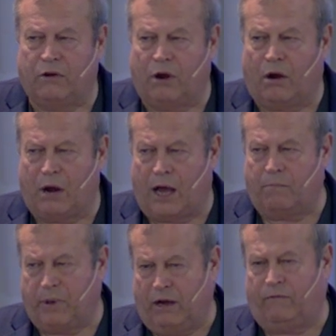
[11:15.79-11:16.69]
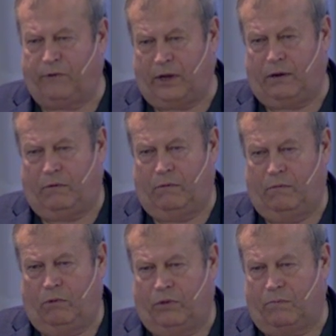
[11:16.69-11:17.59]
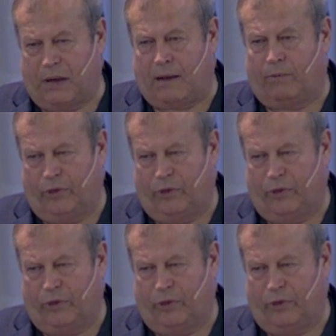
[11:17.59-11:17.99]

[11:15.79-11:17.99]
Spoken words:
are not benefited with the Bible.